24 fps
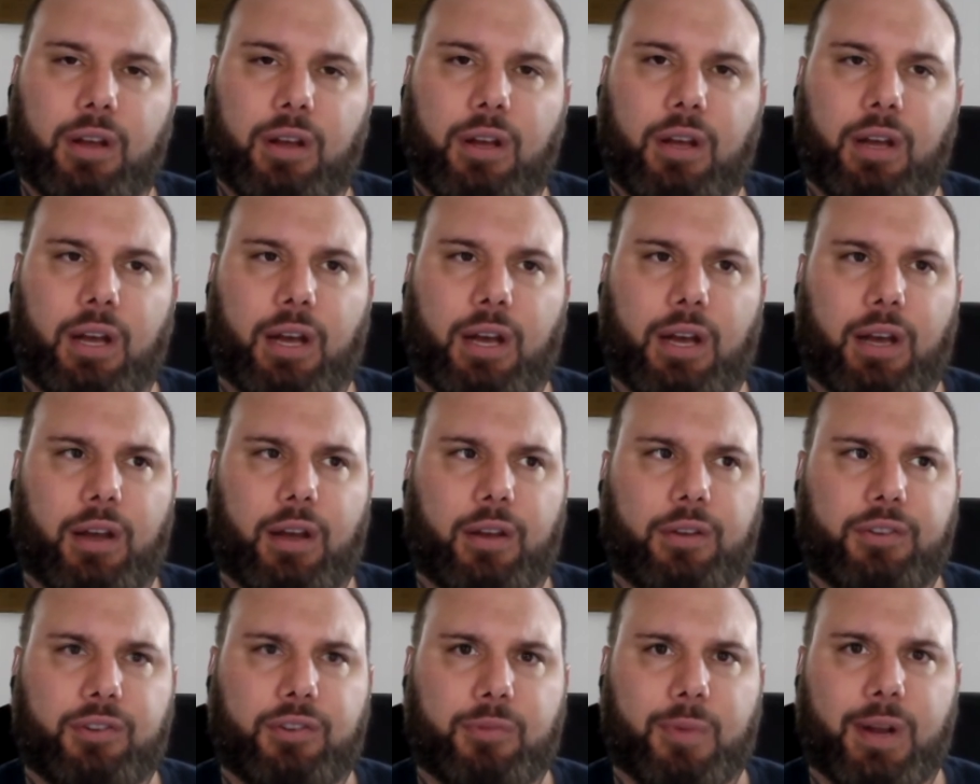
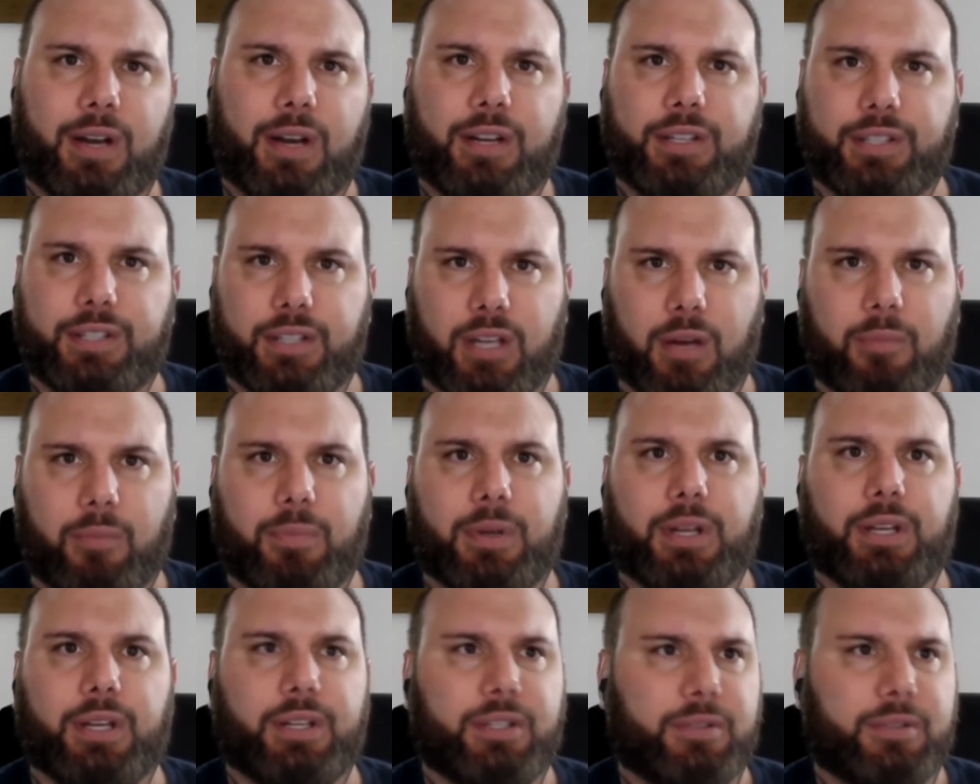uh, tremendous
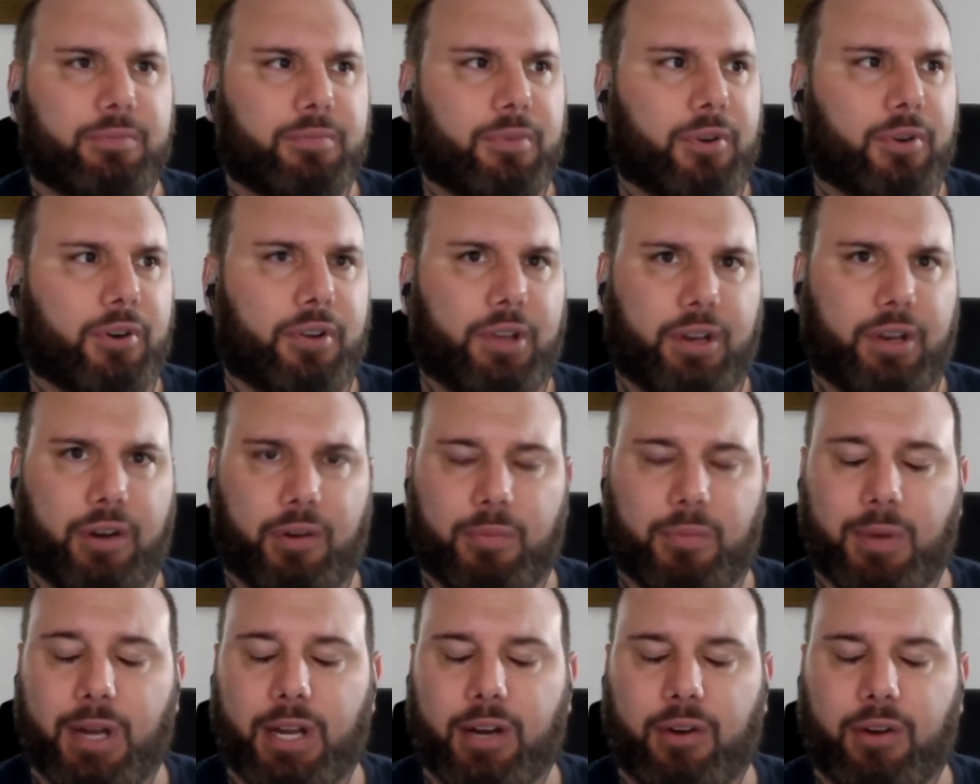companies earlier
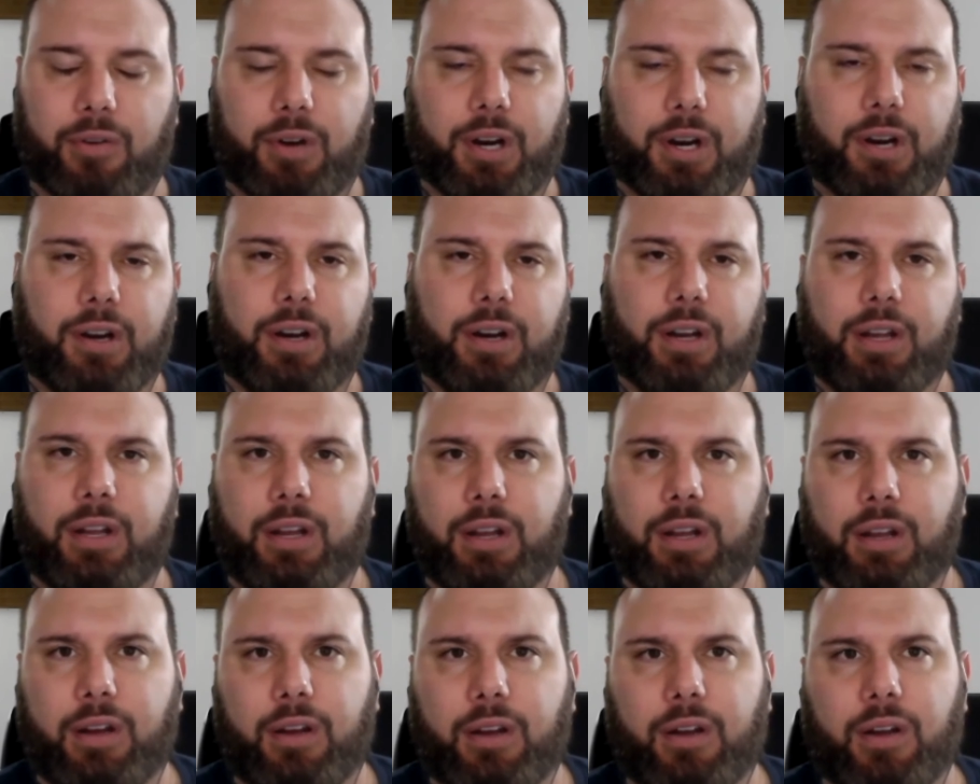in my career.
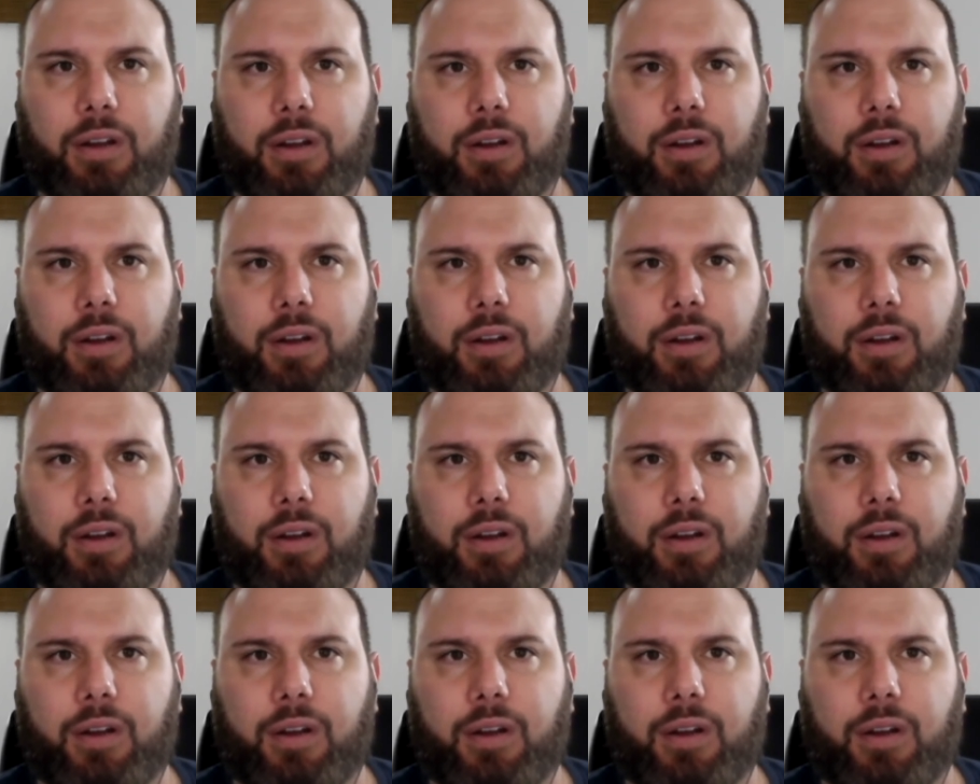Mm-hmm.